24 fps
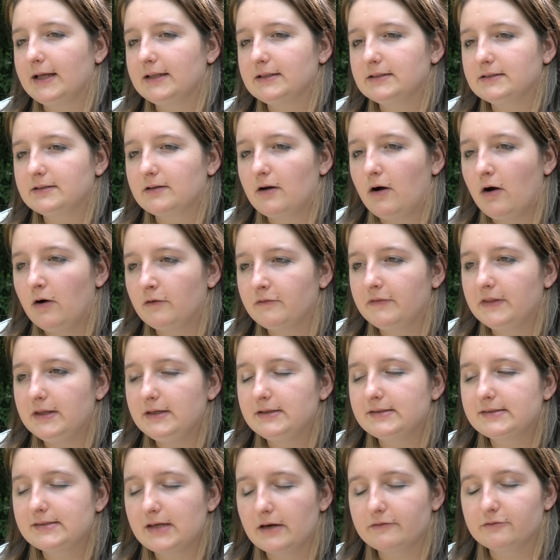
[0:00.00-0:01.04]
And of
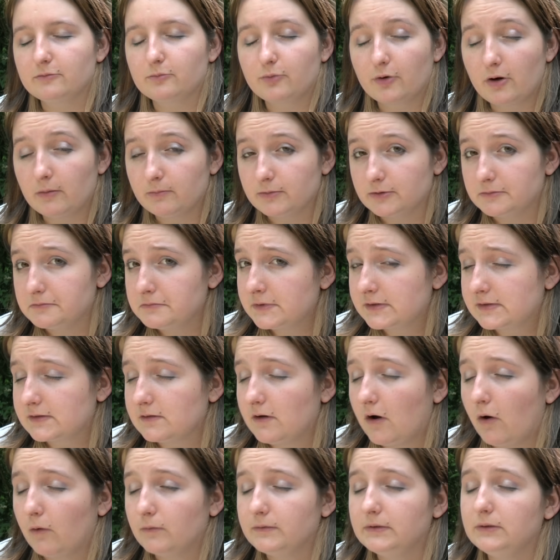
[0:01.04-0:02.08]
these seven problems,
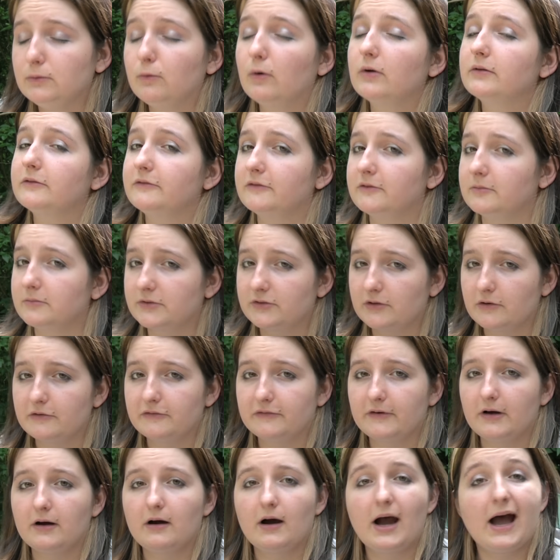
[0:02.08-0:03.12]
only one of them so
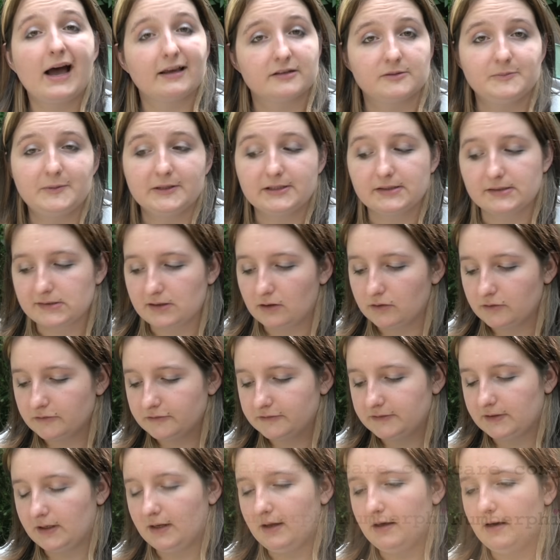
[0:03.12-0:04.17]
far has been
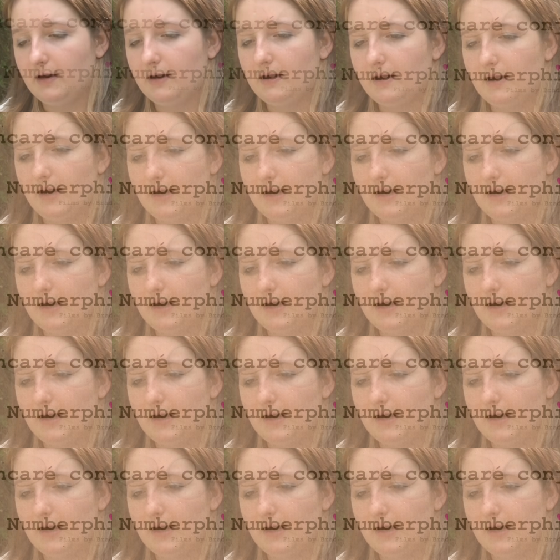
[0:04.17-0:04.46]
solved, uh,